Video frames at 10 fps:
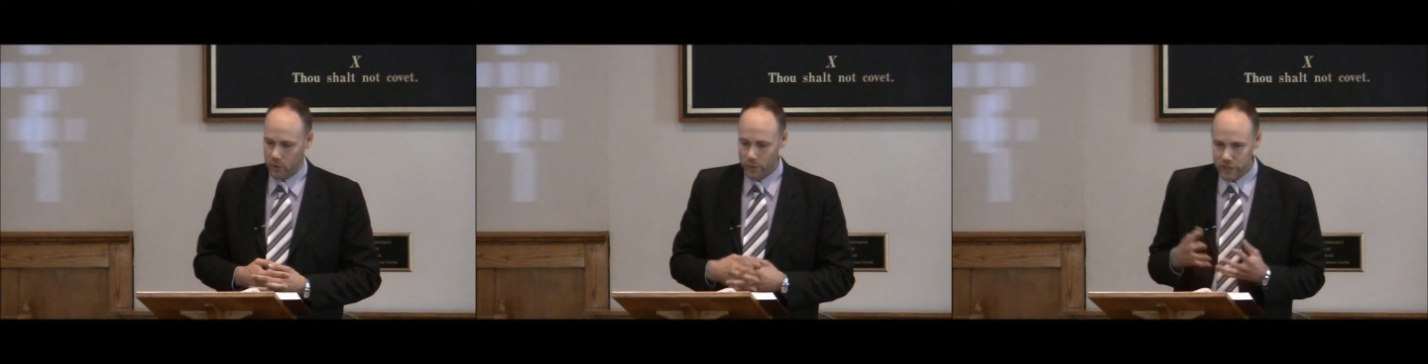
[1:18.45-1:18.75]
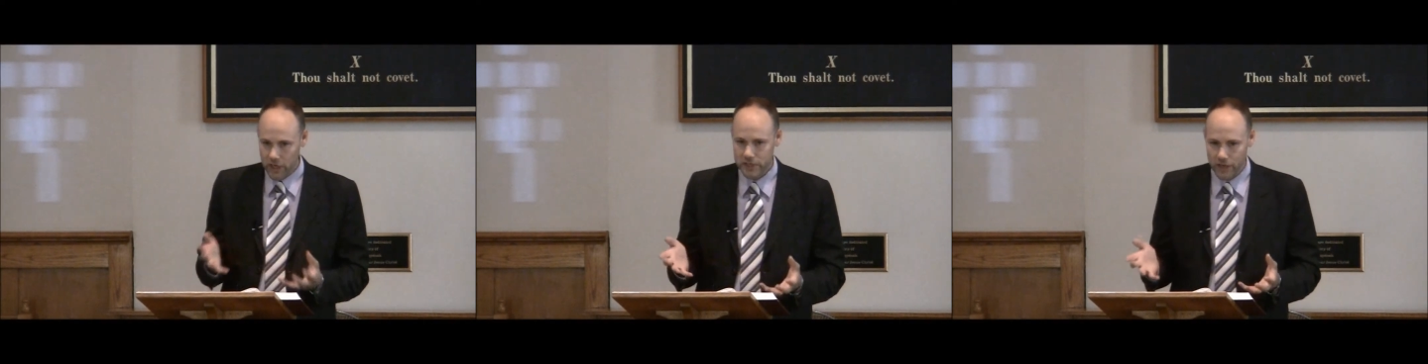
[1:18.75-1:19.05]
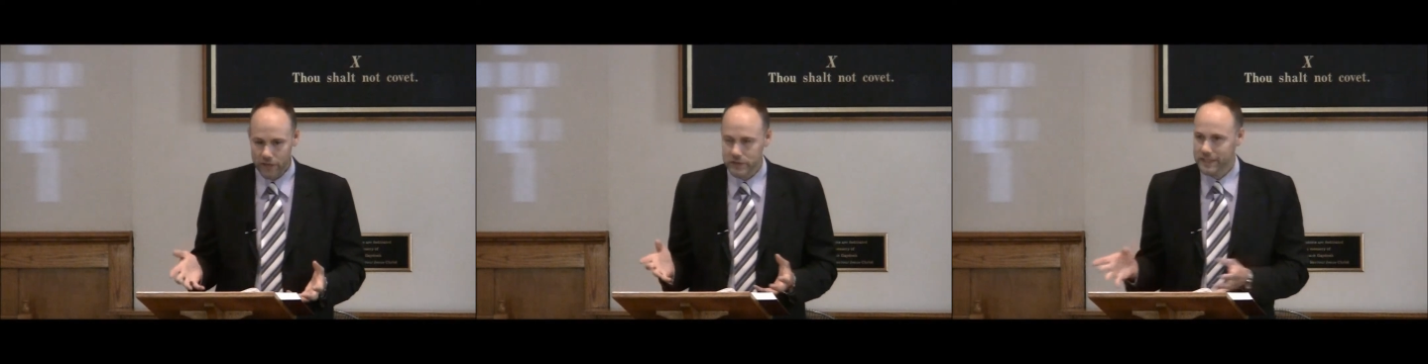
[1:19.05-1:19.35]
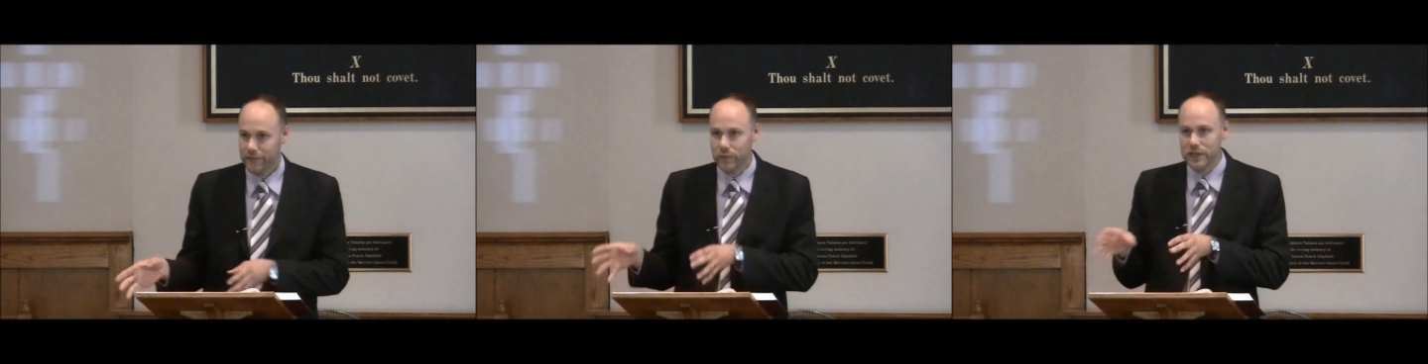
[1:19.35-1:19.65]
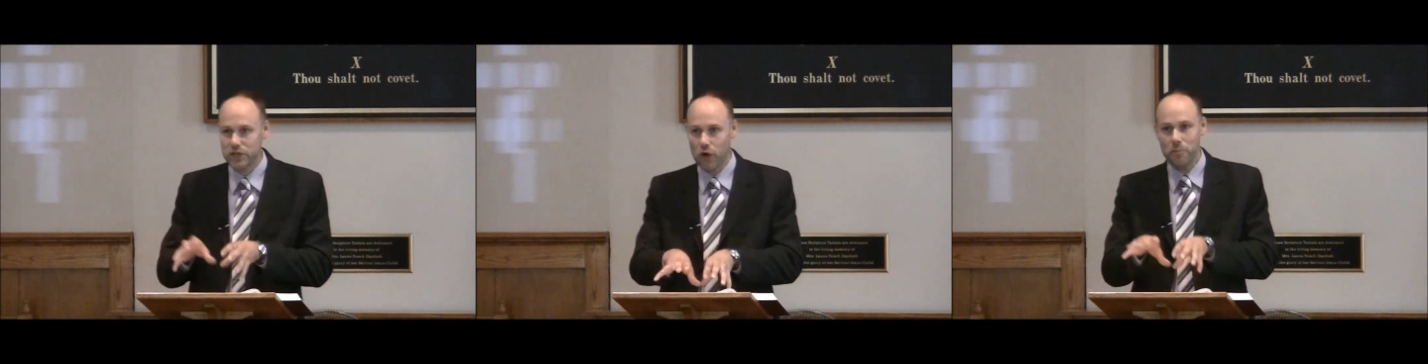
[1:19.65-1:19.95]
We judge others as if we
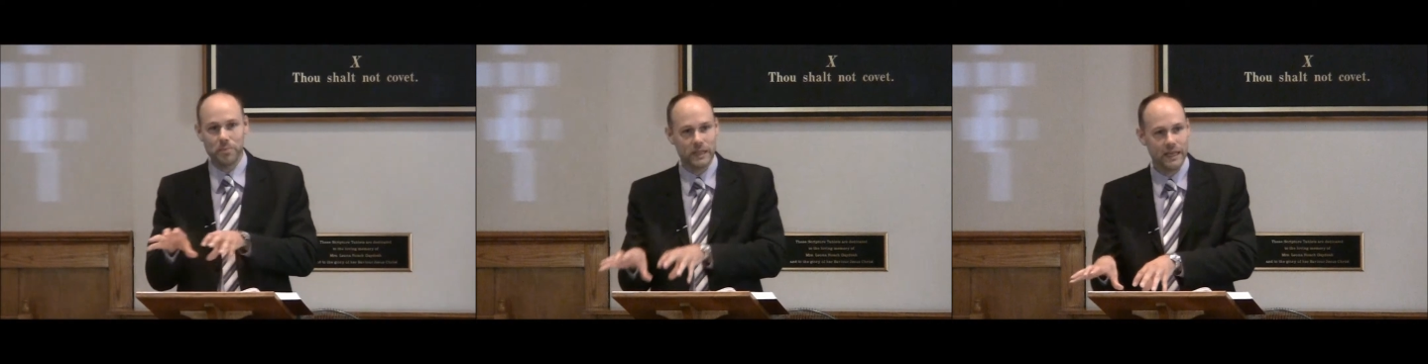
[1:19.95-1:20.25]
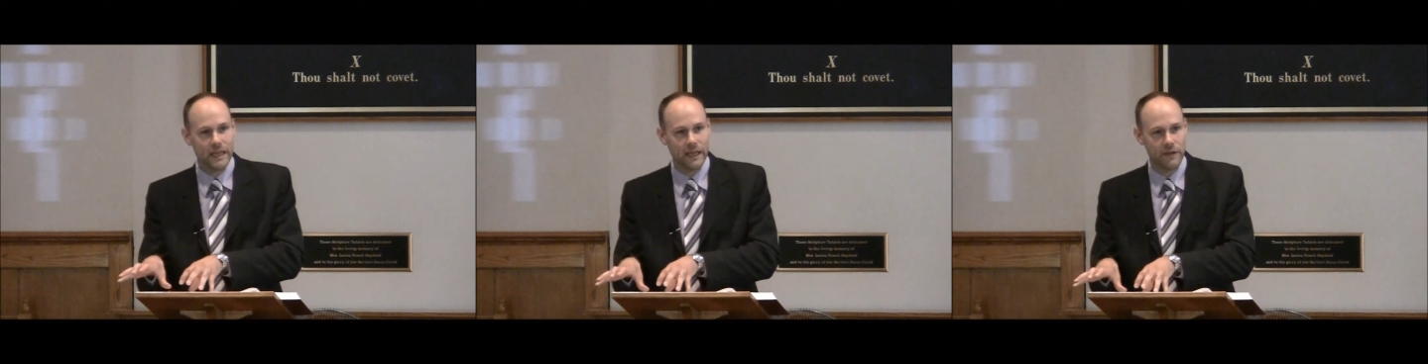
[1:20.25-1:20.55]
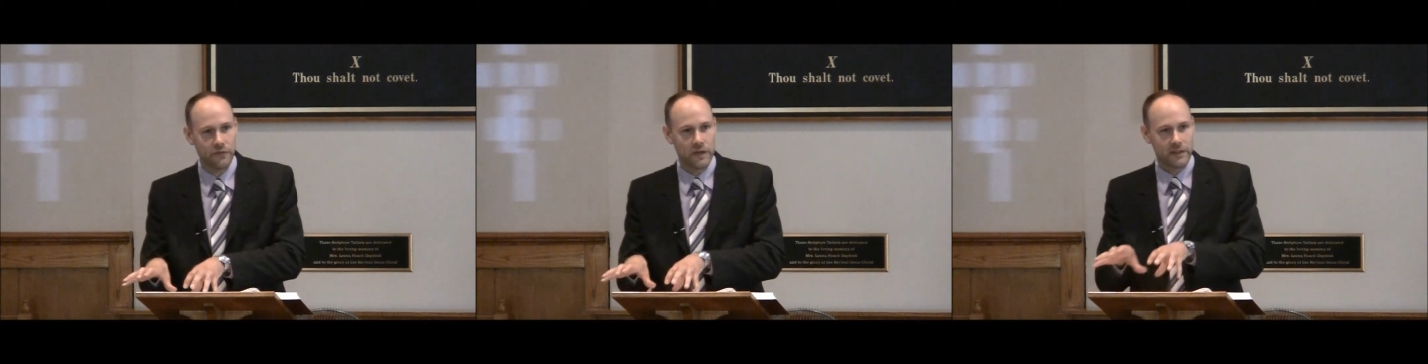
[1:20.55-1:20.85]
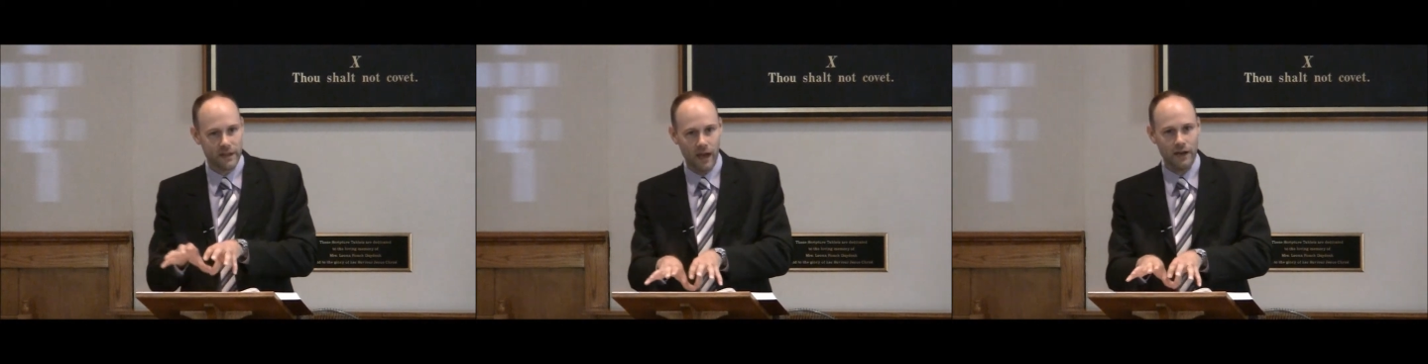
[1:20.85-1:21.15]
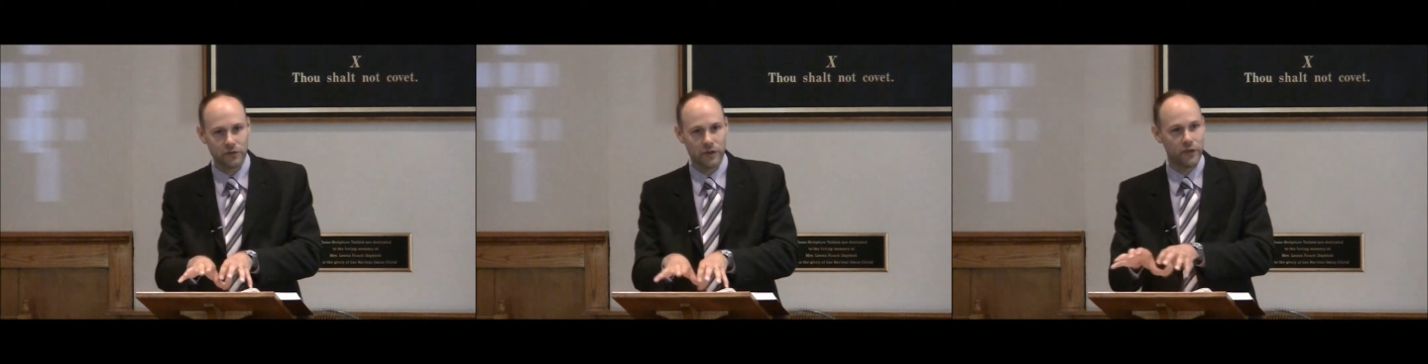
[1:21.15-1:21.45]
don't believe the
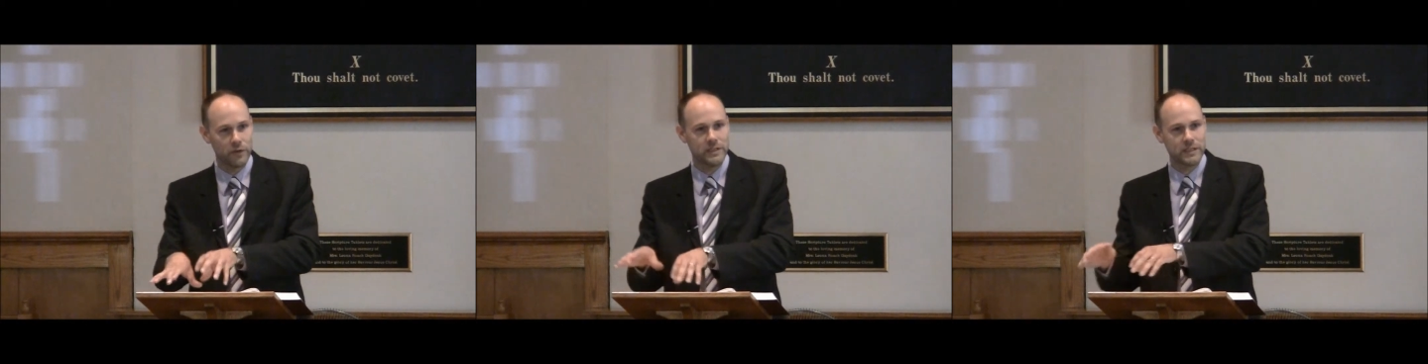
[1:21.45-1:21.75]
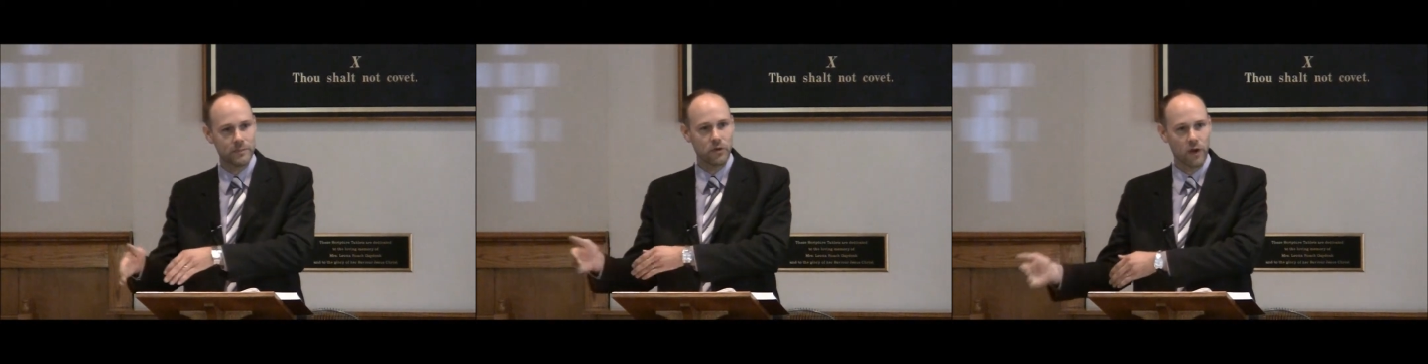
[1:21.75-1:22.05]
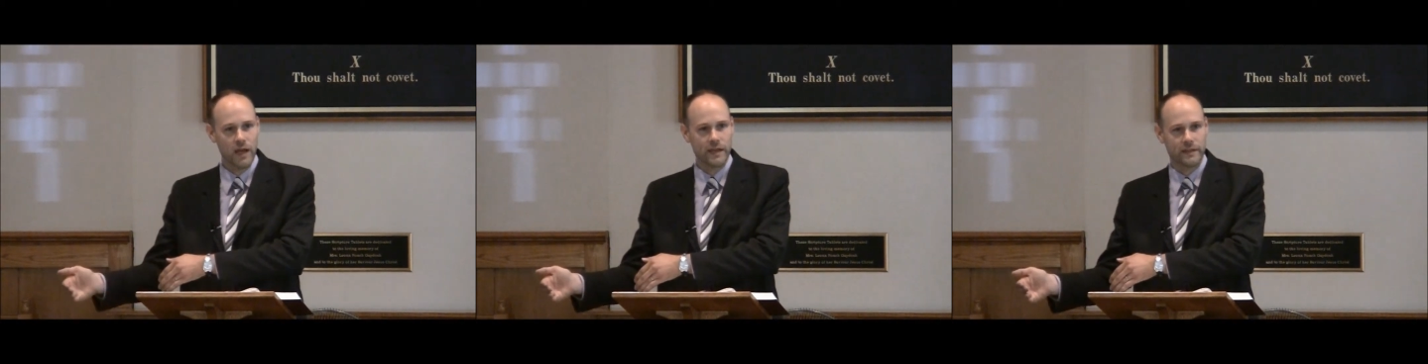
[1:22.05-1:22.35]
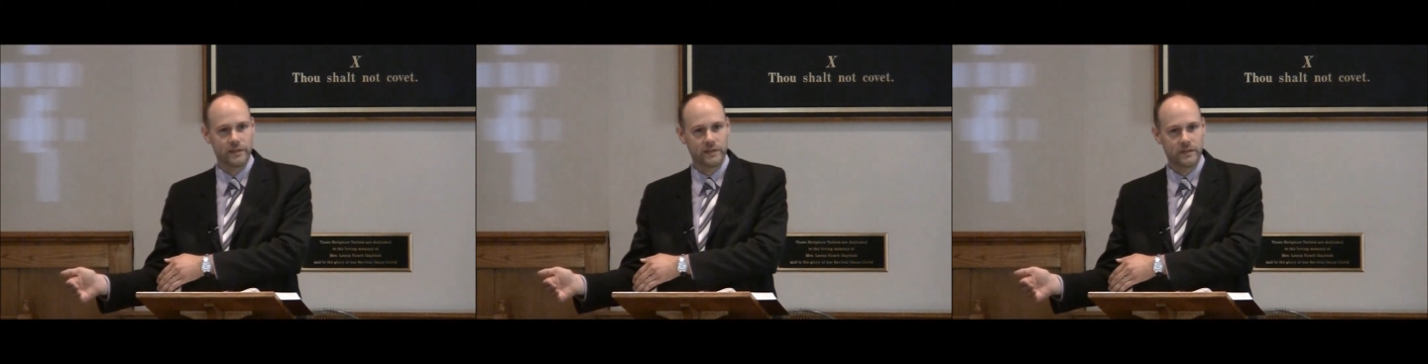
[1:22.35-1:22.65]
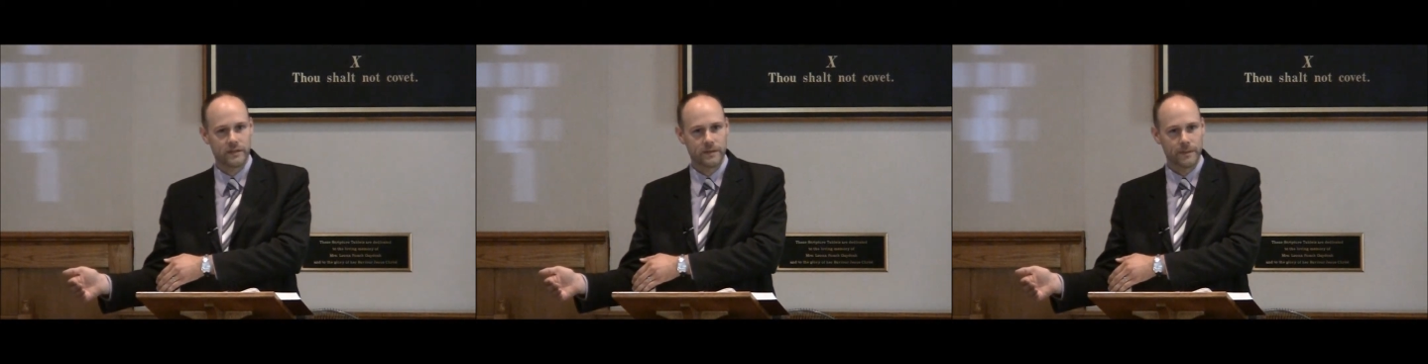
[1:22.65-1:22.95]
doctrine of irresistible
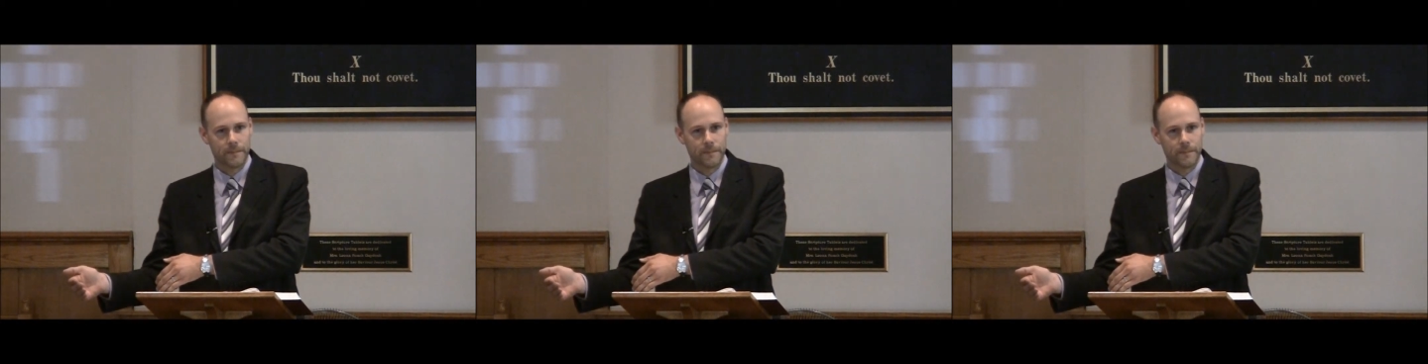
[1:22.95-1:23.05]
grace.